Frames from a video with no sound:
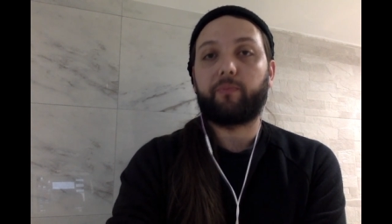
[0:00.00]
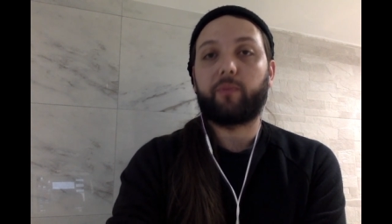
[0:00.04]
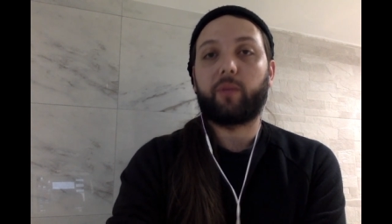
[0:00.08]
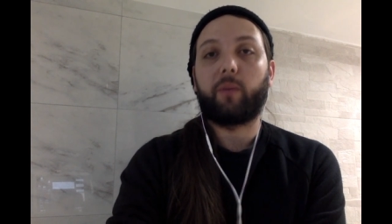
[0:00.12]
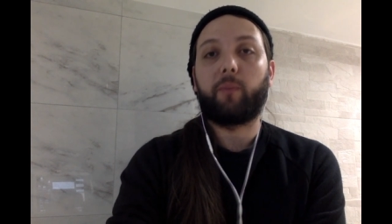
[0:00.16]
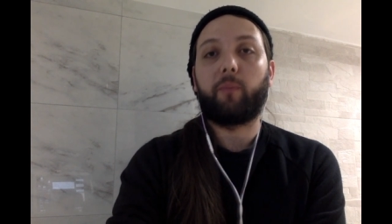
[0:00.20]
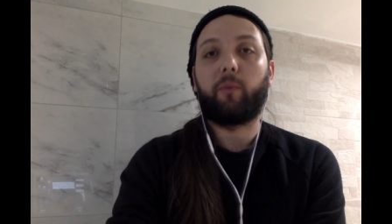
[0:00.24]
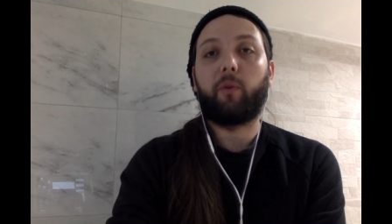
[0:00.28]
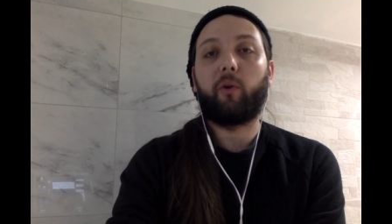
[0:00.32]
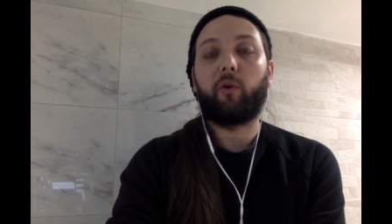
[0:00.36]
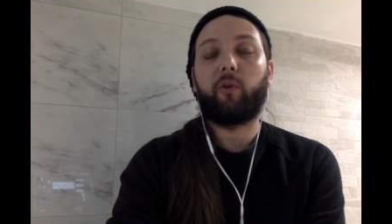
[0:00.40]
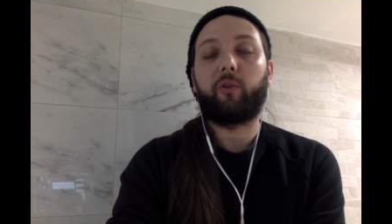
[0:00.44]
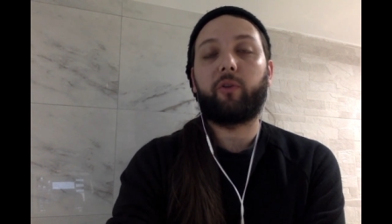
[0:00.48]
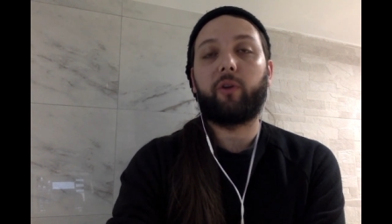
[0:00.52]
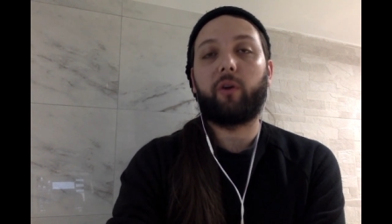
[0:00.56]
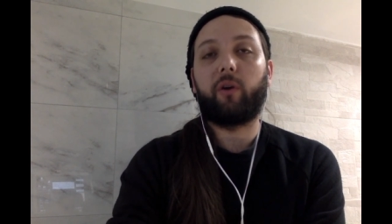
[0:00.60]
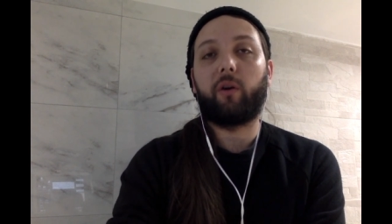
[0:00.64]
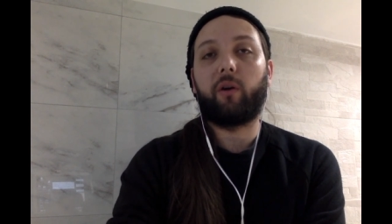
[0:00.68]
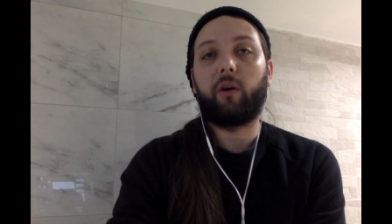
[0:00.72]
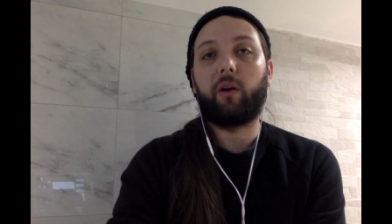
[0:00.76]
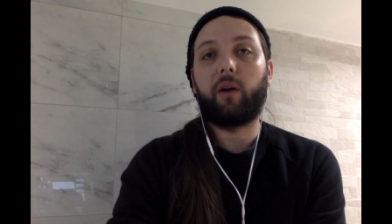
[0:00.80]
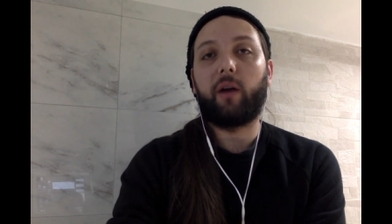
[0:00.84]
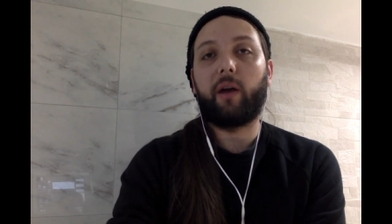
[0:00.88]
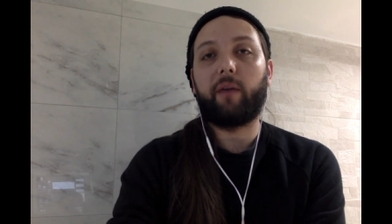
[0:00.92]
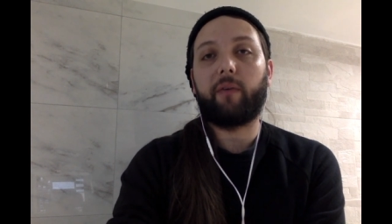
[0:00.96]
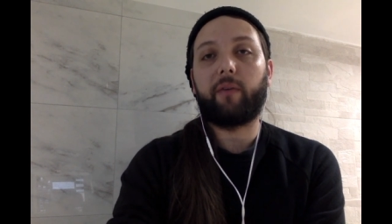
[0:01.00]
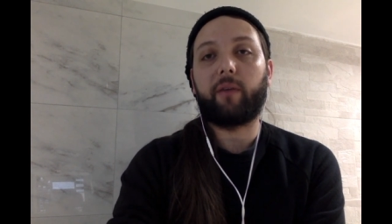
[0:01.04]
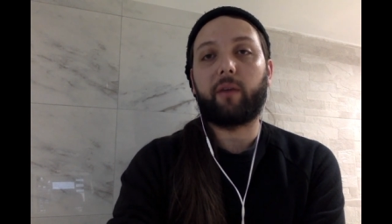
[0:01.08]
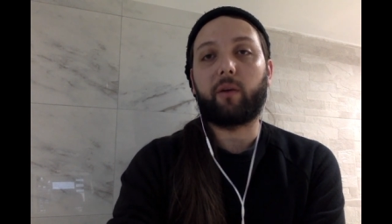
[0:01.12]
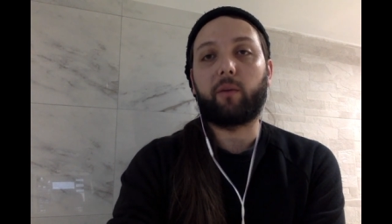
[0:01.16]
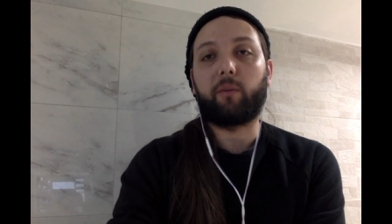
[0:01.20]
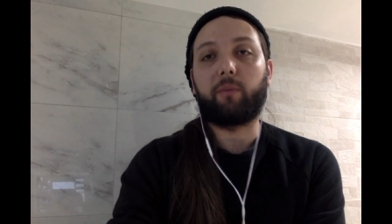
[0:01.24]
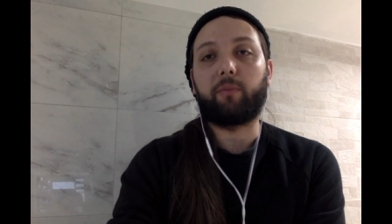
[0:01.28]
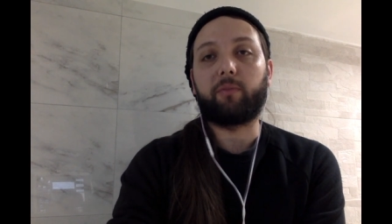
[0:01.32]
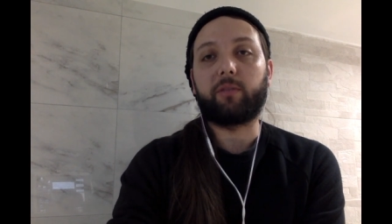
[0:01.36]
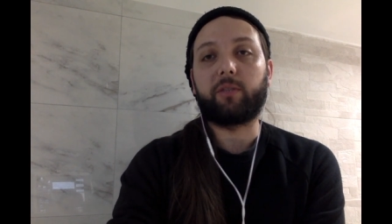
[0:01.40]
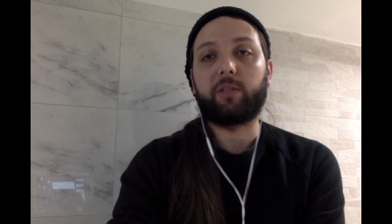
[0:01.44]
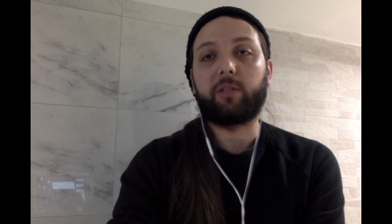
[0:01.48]
Both are ethical
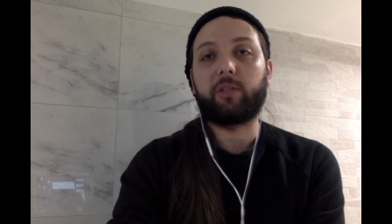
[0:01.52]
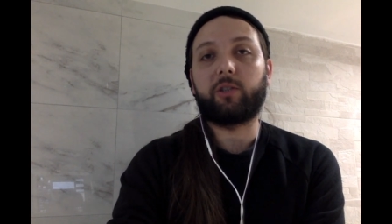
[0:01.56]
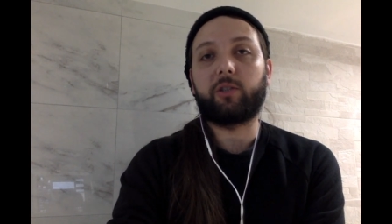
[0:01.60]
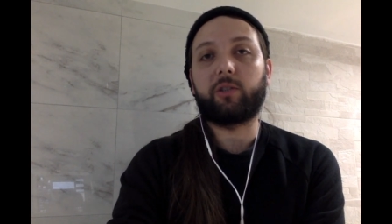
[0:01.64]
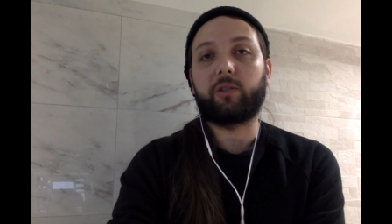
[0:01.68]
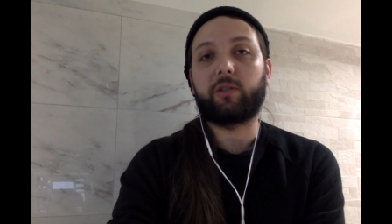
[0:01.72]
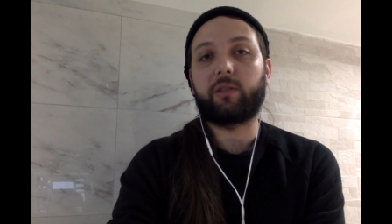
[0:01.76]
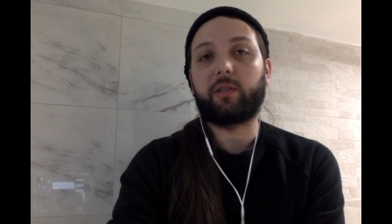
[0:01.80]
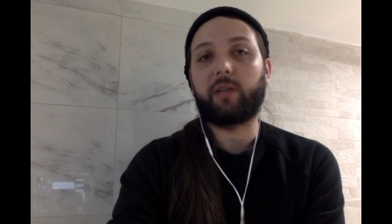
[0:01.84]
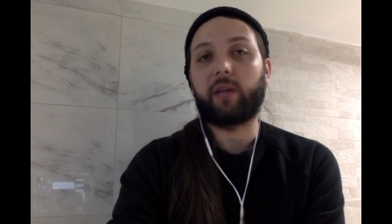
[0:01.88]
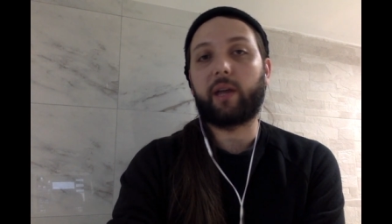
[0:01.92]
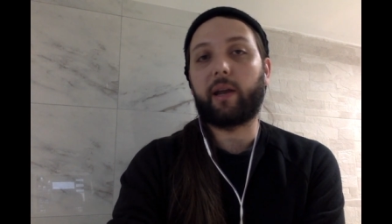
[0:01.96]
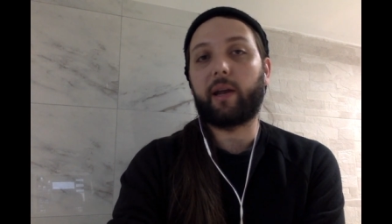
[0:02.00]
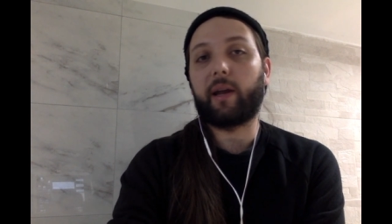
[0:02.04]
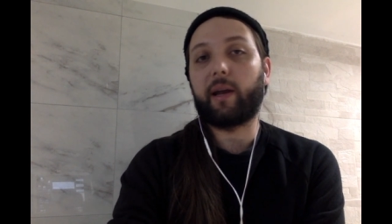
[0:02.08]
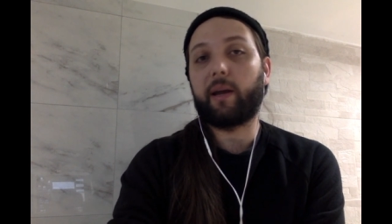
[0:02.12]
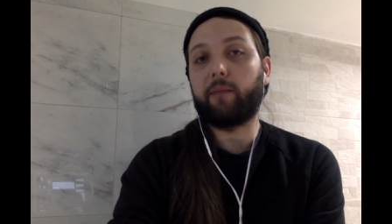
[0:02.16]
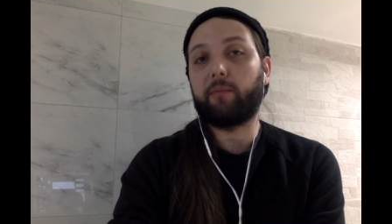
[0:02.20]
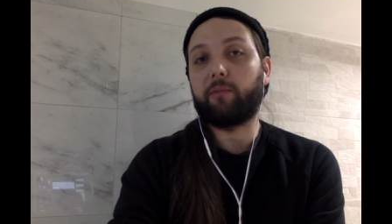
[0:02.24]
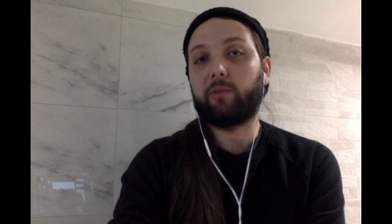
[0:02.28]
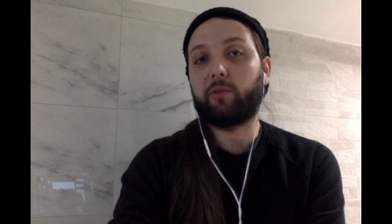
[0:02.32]
positions that aim